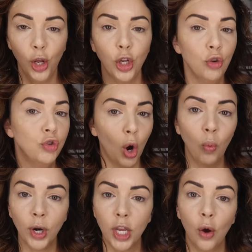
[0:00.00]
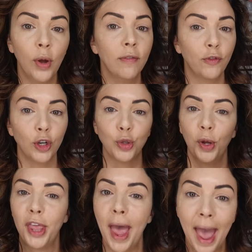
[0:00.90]
You don't want to go in first
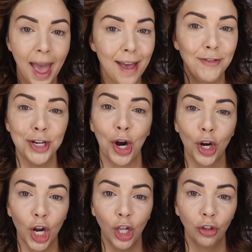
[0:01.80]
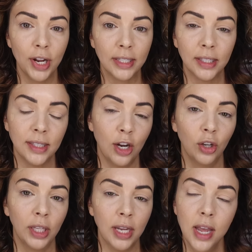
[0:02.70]
with a heavy dark color
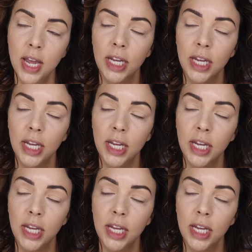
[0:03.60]
necessarily.